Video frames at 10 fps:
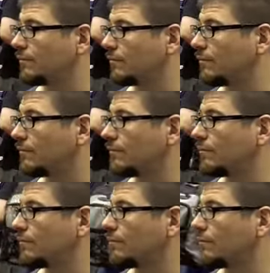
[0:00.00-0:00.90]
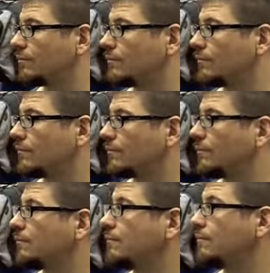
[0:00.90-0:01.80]

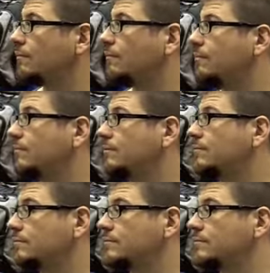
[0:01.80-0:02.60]
This person isn't speaking.